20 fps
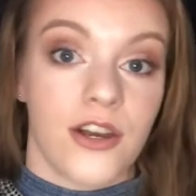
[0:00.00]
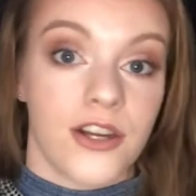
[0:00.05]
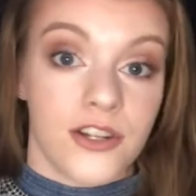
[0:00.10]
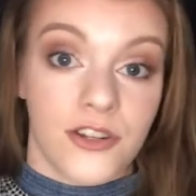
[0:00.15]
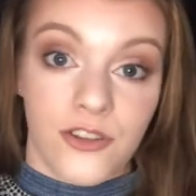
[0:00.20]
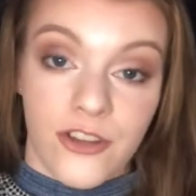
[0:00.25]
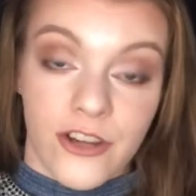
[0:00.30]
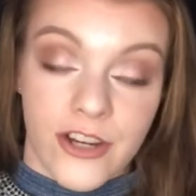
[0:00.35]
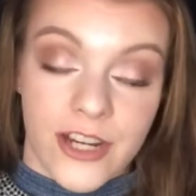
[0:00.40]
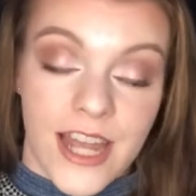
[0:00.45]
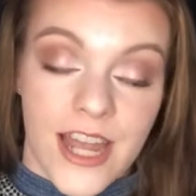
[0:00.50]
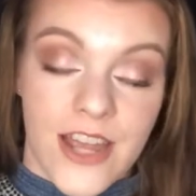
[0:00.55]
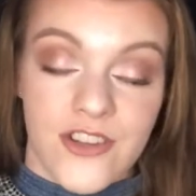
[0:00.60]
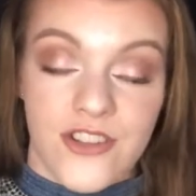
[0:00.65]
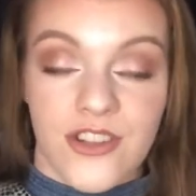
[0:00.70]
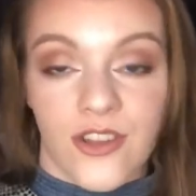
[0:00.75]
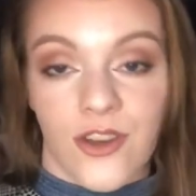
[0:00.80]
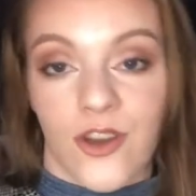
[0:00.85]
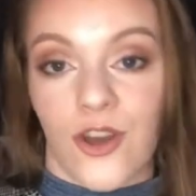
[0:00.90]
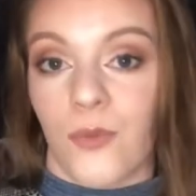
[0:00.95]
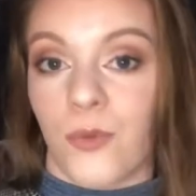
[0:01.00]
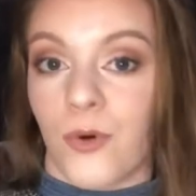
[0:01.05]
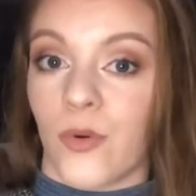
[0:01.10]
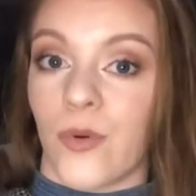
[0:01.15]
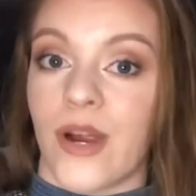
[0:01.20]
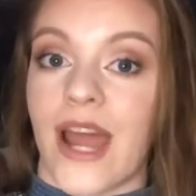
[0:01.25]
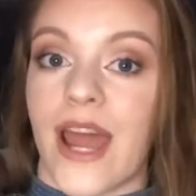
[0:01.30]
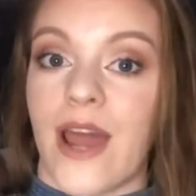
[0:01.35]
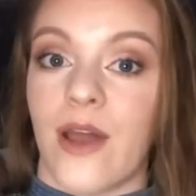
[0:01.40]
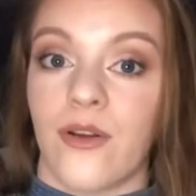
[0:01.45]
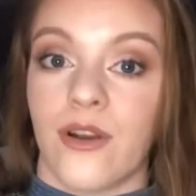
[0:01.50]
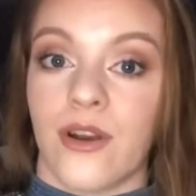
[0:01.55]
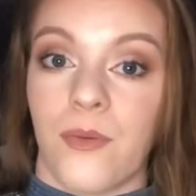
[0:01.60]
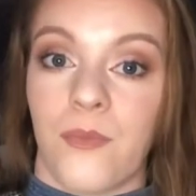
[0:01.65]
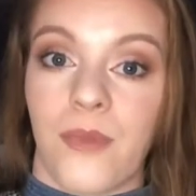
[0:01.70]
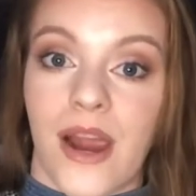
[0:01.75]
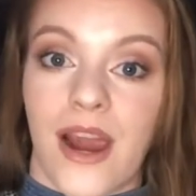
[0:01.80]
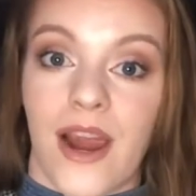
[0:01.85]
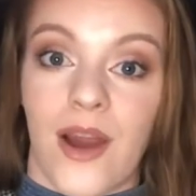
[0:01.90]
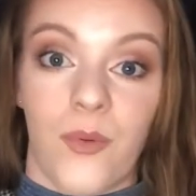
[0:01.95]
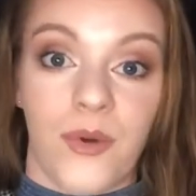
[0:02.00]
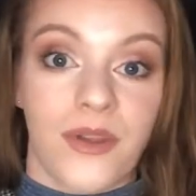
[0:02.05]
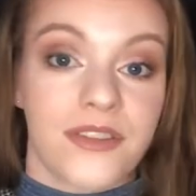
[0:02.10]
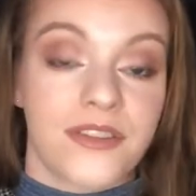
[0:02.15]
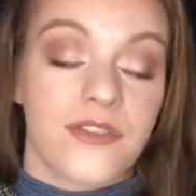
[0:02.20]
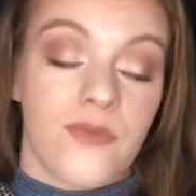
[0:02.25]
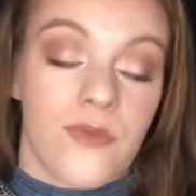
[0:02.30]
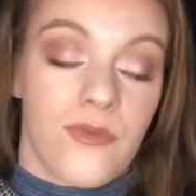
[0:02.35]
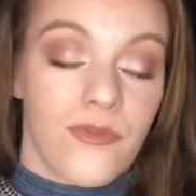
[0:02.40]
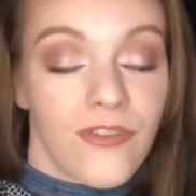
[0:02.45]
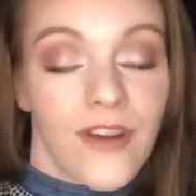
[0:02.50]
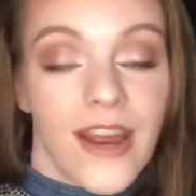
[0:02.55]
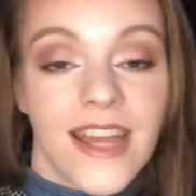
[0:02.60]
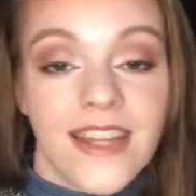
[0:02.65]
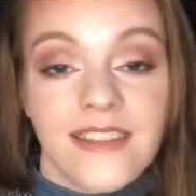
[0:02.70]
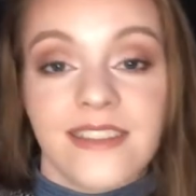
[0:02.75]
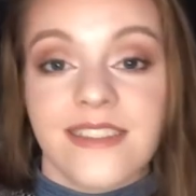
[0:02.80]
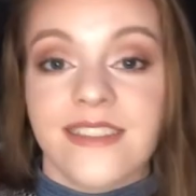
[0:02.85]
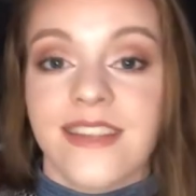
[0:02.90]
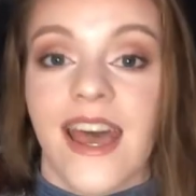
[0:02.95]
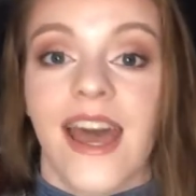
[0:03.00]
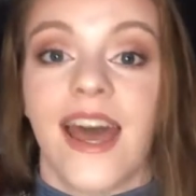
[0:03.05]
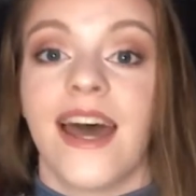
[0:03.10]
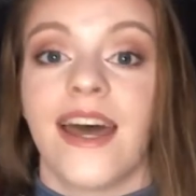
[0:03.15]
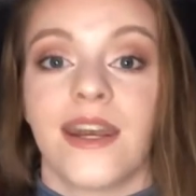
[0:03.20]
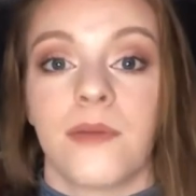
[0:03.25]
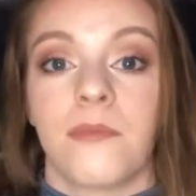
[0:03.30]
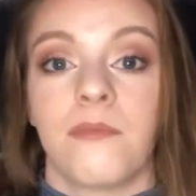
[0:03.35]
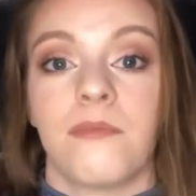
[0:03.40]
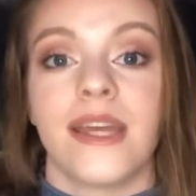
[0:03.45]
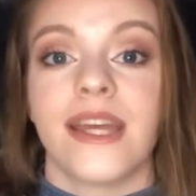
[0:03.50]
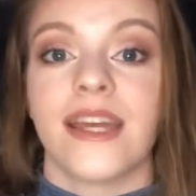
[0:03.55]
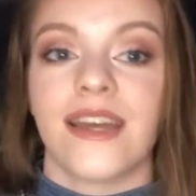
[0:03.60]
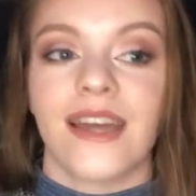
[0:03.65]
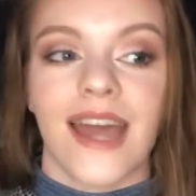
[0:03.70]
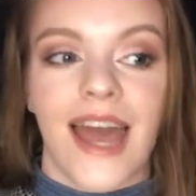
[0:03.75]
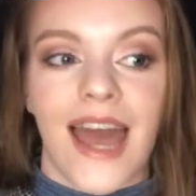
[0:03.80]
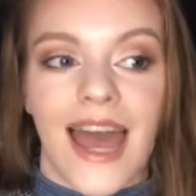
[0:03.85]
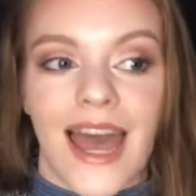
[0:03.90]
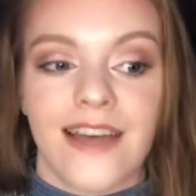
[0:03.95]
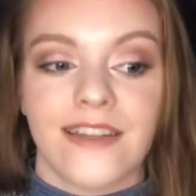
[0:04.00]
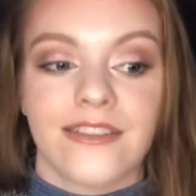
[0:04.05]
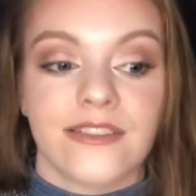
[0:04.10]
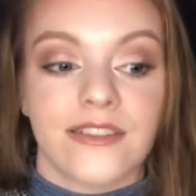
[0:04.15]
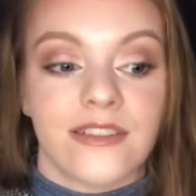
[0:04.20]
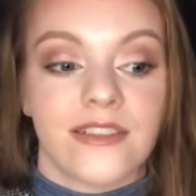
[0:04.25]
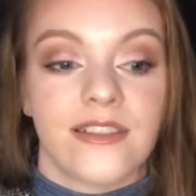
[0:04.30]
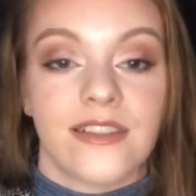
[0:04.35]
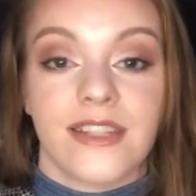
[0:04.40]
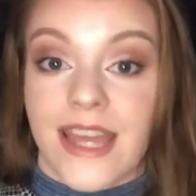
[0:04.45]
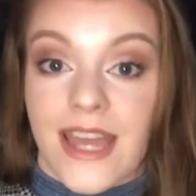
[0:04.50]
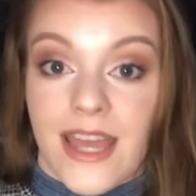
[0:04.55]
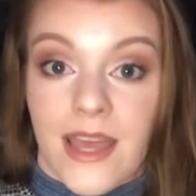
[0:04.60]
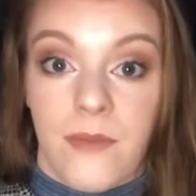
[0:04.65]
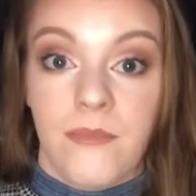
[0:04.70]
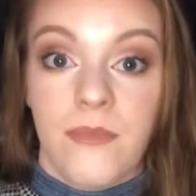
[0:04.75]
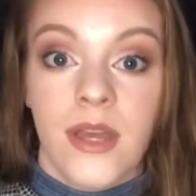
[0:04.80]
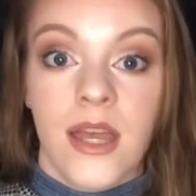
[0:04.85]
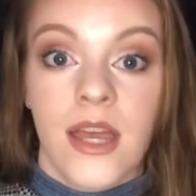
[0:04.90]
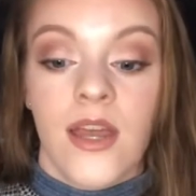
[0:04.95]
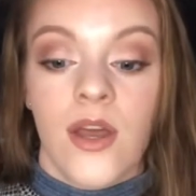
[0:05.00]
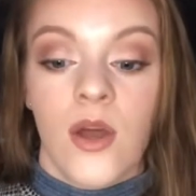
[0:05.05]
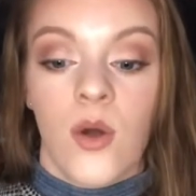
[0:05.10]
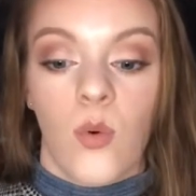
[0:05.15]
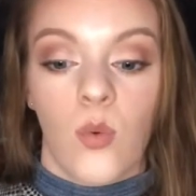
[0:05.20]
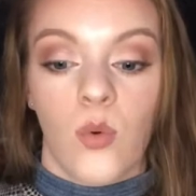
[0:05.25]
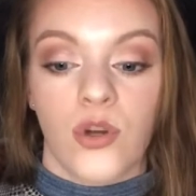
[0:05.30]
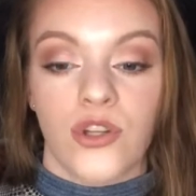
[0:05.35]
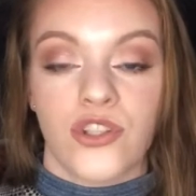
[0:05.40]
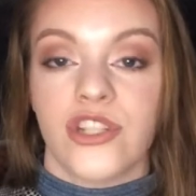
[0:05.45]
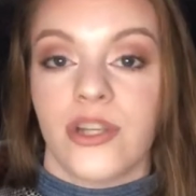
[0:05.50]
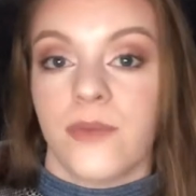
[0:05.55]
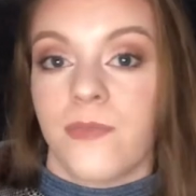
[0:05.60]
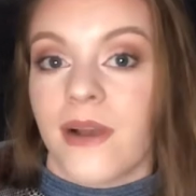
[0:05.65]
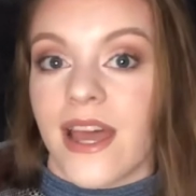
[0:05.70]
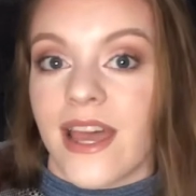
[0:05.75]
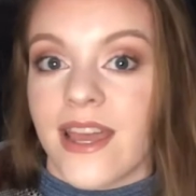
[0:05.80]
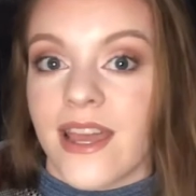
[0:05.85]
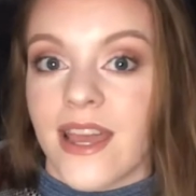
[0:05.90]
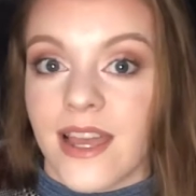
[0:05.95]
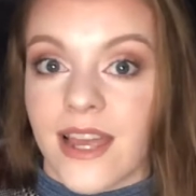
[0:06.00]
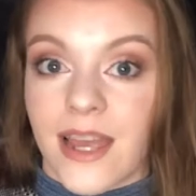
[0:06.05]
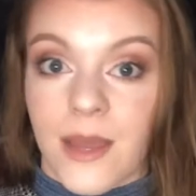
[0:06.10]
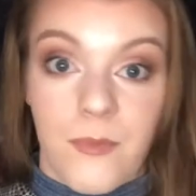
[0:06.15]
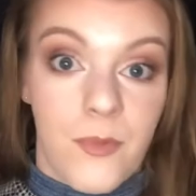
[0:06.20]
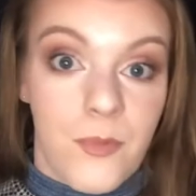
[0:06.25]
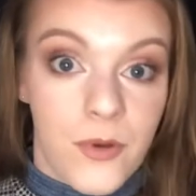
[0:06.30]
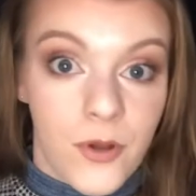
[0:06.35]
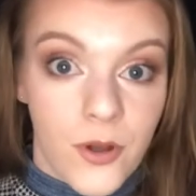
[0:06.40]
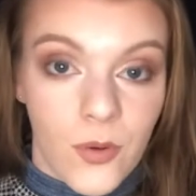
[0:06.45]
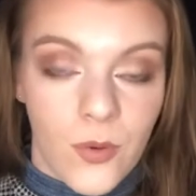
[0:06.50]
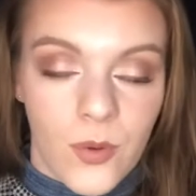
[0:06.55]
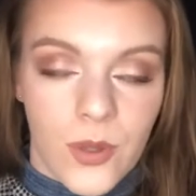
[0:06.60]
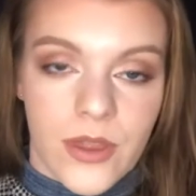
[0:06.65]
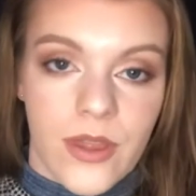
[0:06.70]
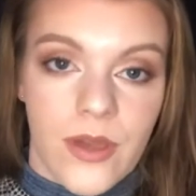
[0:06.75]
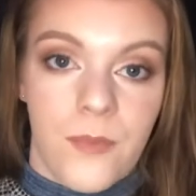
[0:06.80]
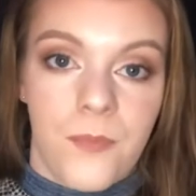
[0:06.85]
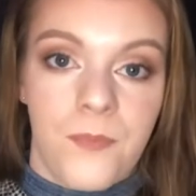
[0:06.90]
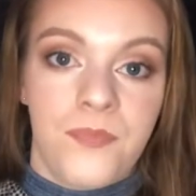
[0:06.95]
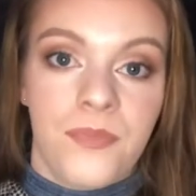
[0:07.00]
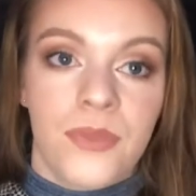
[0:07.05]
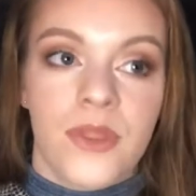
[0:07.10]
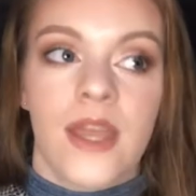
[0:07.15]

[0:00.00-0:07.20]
another occasion, the couple were out in a bar with some friends and Mick asked Kim, would she play a game of pool with him?